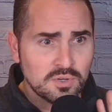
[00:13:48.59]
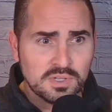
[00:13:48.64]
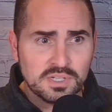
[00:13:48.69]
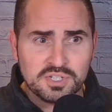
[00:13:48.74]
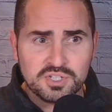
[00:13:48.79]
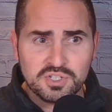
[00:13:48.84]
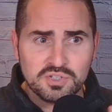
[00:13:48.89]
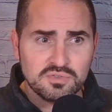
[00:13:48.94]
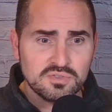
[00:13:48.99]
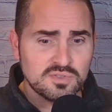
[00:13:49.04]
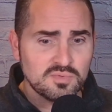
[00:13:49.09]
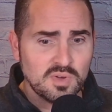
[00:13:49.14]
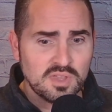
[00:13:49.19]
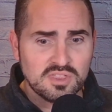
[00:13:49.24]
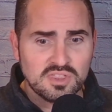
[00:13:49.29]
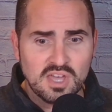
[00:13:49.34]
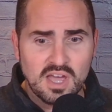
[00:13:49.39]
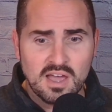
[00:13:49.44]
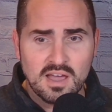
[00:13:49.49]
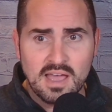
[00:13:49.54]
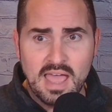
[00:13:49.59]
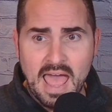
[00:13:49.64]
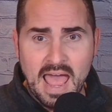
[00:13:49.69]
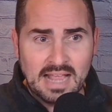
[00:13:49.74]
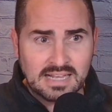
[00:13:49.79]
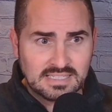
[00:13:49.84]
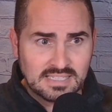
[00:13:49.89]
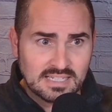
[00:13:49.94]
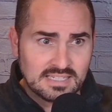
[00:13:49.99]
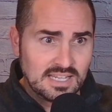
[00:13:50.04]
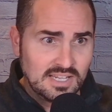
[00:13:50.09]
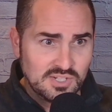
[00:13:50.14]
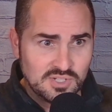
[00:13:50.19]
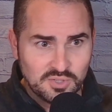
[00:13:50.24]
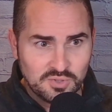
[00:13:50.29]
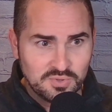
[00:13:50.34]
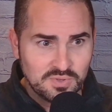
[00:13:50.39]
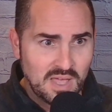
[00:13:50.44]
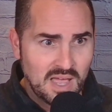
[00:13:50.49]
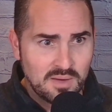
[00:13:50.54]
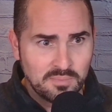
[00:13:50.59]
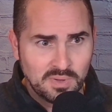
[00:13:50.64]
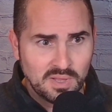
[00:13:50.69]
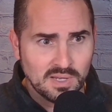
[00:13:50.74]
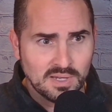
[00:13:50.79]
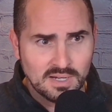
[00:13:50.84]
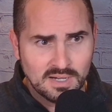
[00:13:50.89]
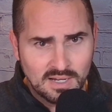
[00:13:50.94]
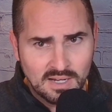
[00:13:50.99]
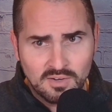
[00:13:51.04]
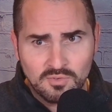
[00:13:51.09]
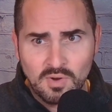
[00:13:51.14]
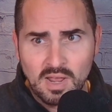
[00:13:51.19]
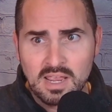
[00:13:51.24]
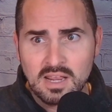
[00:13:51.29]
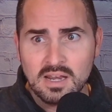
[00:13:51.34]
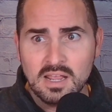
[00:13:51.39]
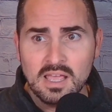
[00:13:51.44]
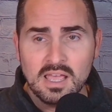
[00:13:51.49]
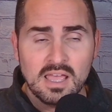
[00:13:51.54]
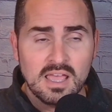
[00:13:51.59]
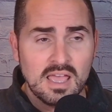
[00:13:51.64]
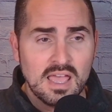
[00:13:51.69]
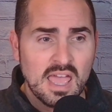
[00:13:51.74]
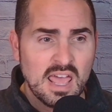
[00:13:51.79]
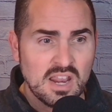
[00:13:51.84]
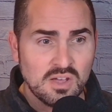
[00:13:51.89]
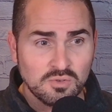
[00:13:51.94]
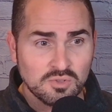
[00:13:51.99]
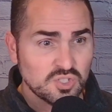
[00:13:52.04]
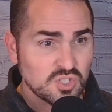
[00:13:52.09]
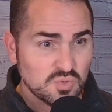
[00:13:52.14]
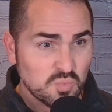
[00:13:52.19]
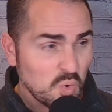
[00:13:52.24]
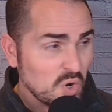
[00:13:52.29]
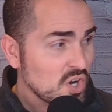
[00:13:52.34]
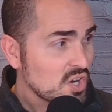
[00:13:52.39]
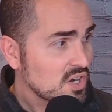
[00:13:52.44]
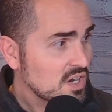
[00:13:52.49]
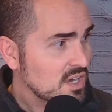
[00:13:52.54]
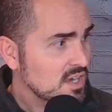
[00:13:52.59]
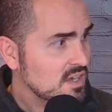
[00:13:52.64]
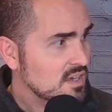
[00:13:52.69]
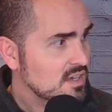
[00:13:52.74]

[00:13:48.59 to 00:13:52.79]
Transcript: issues with accidental not plugging it in right, and it'll just work.